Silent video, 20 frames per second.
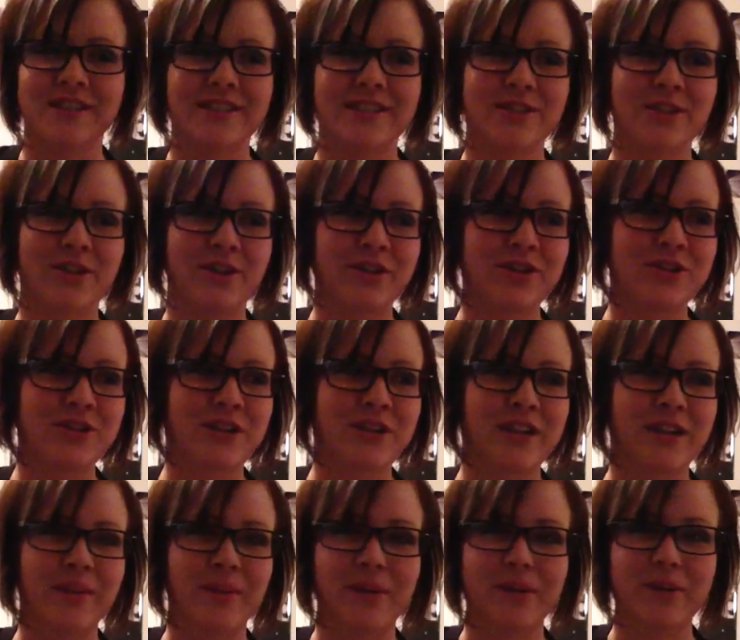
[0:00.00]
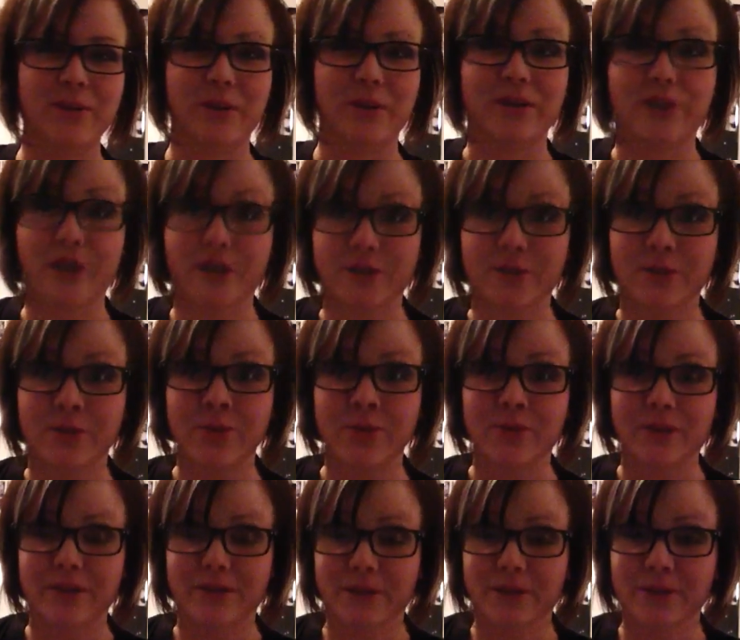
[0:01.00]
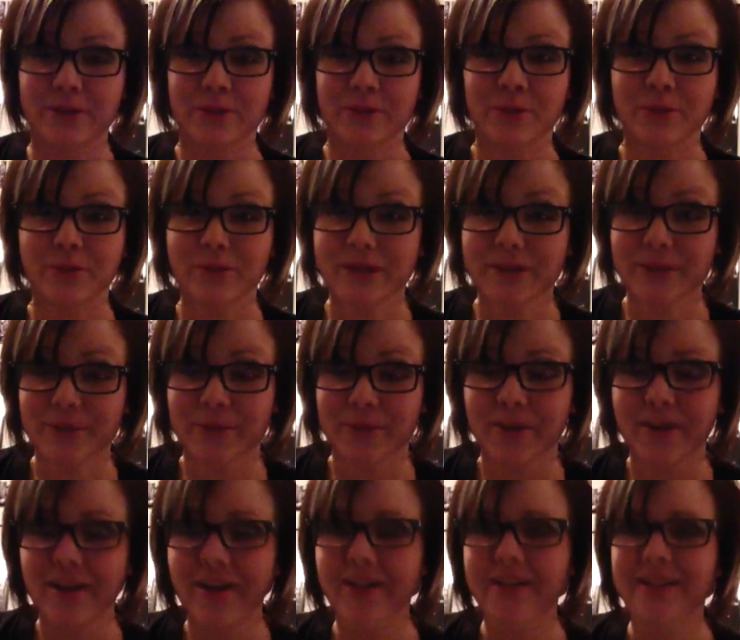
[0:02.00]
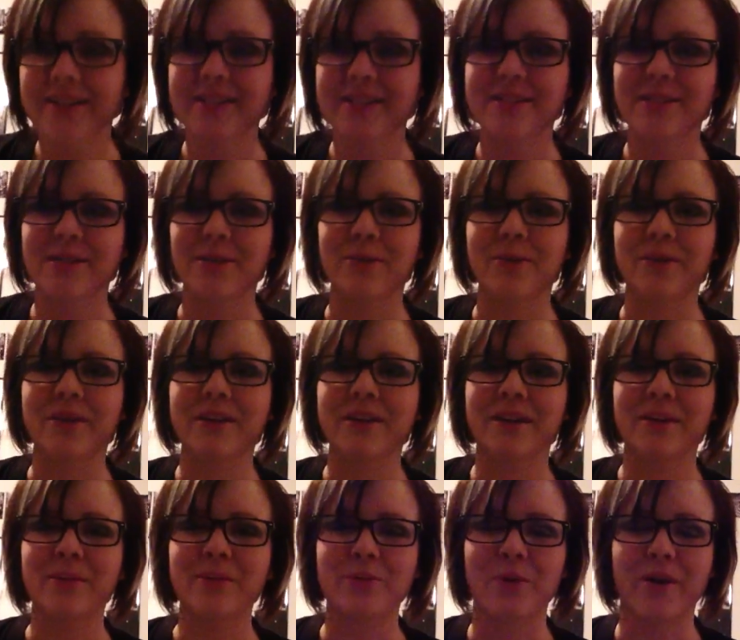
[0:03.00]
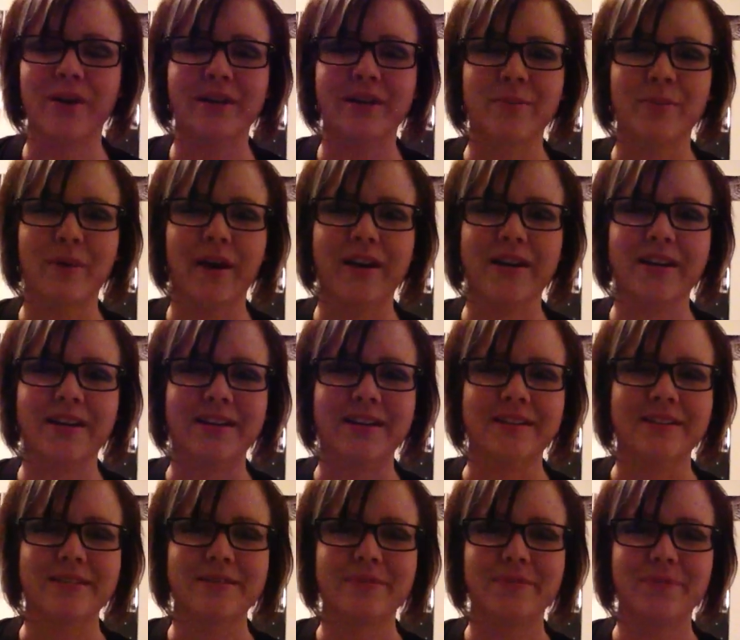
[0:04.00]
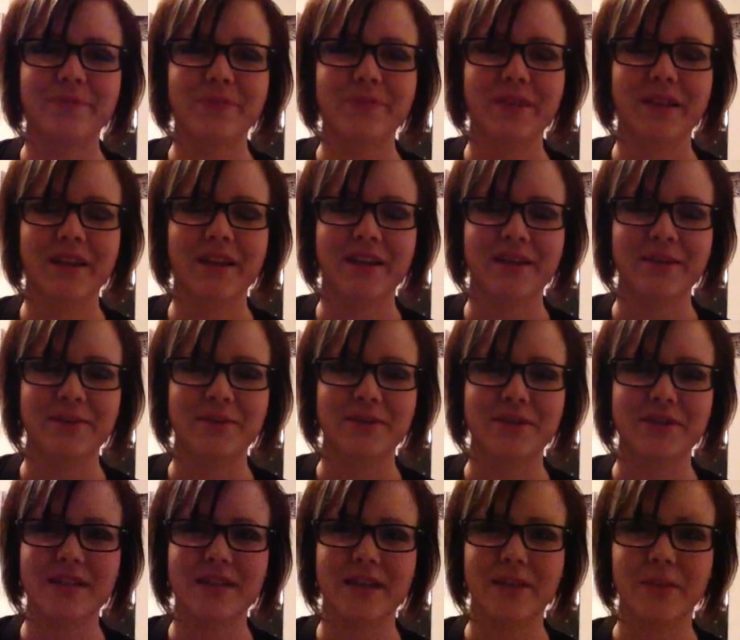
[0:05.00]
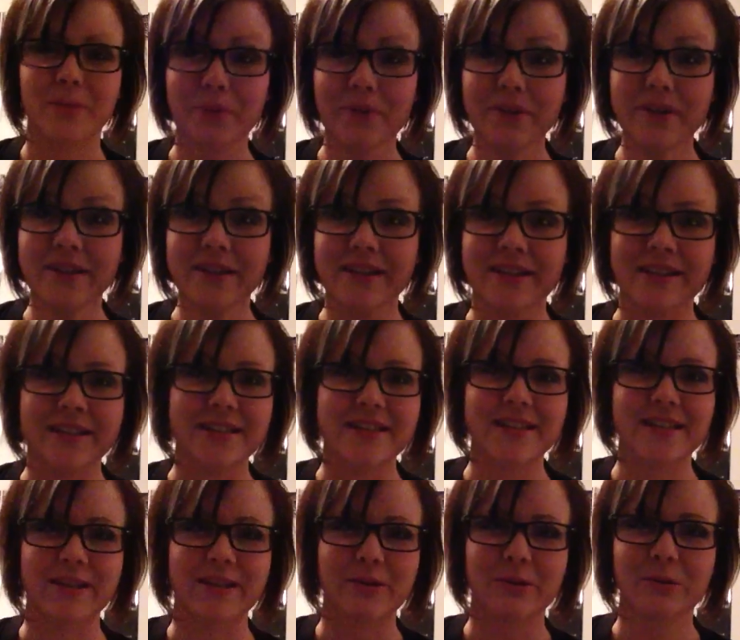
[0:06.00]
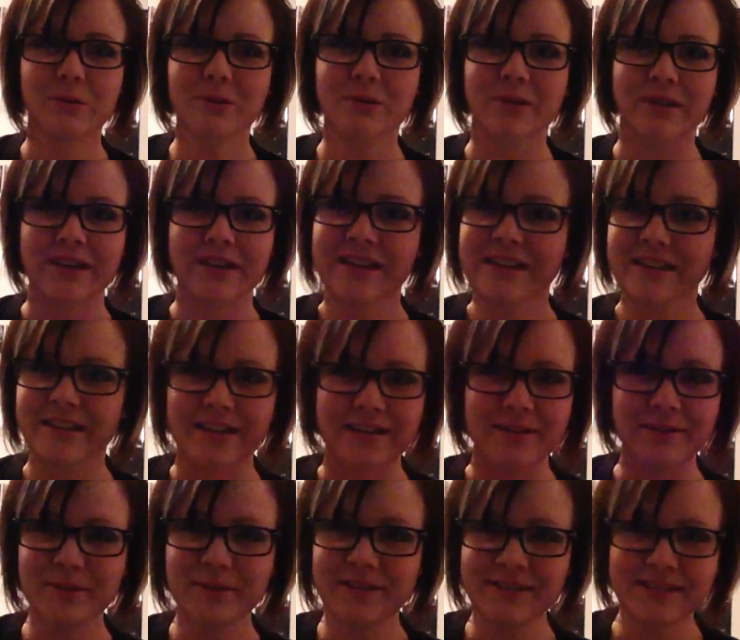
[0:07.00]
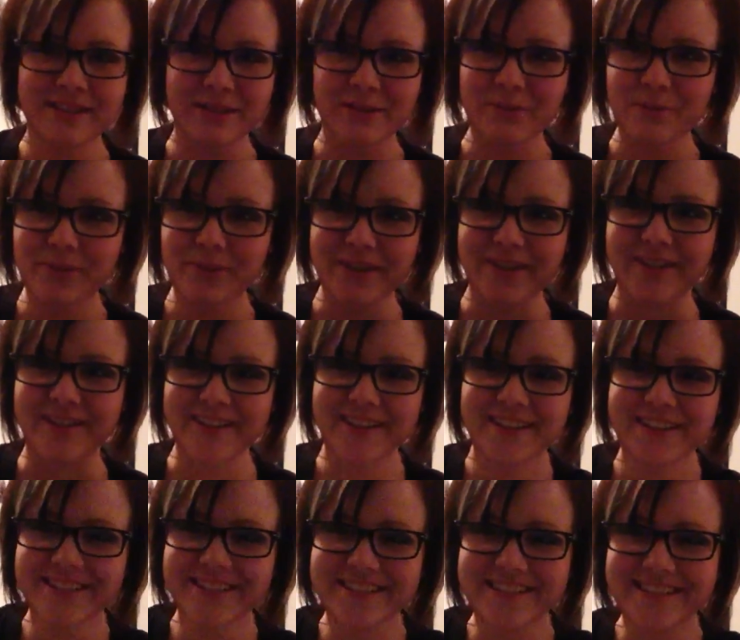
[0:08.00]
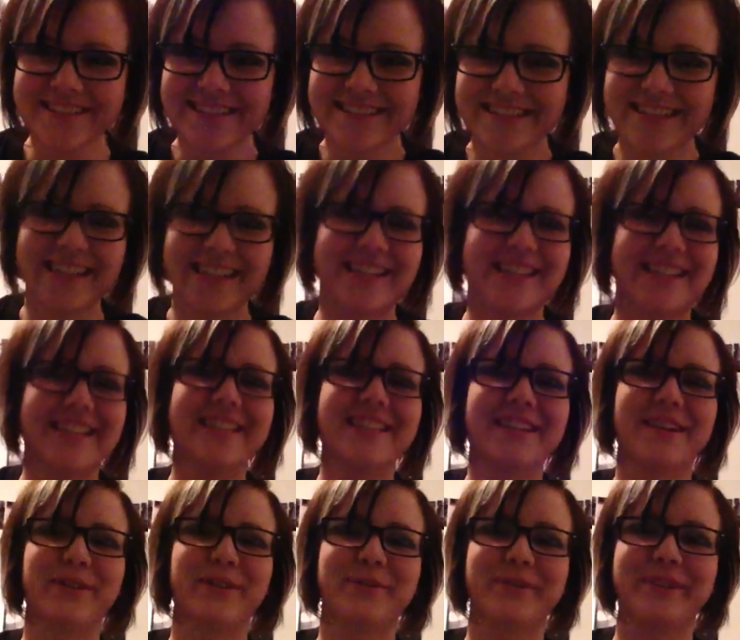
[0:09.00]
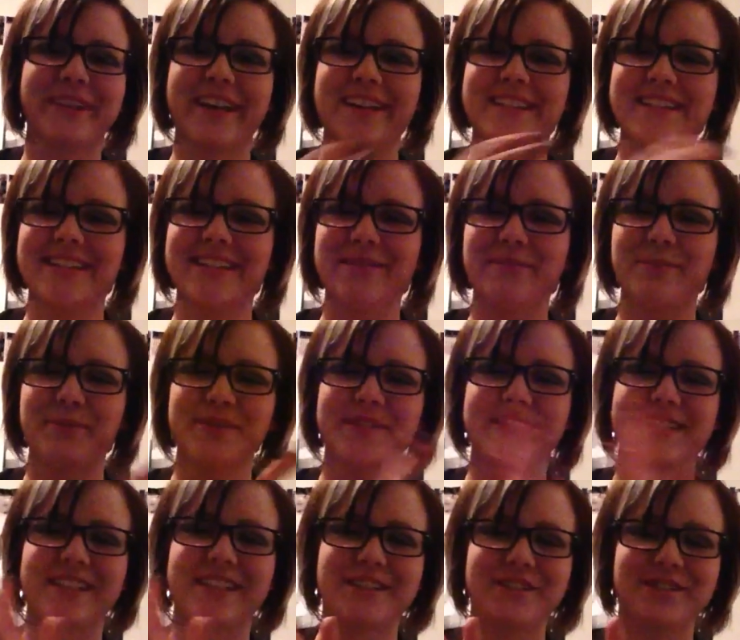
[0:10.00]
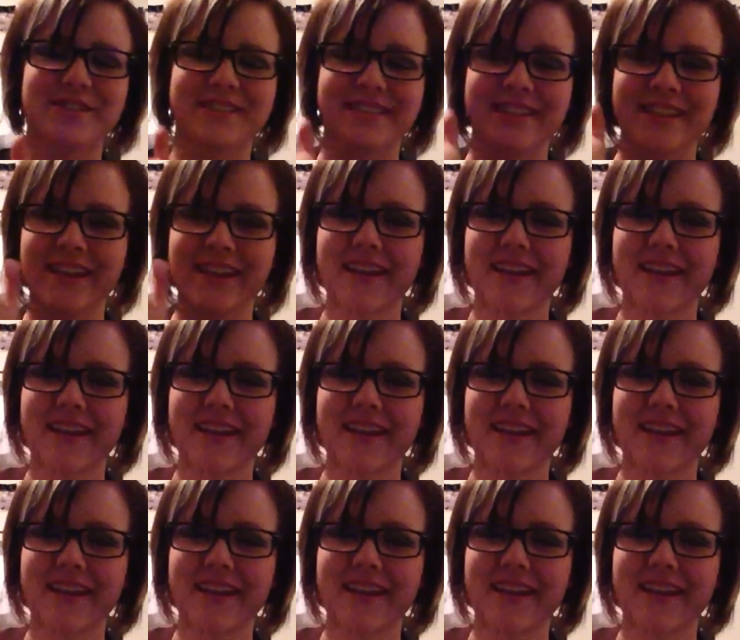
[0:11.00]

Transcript: started shaking. I'm like, do I talk to him? Do I talk to him? What do I do? So he comes walking back in, and I'm just like, Billy. He's like, oh, hey, how can I help you? It's a terrible accent impersonation.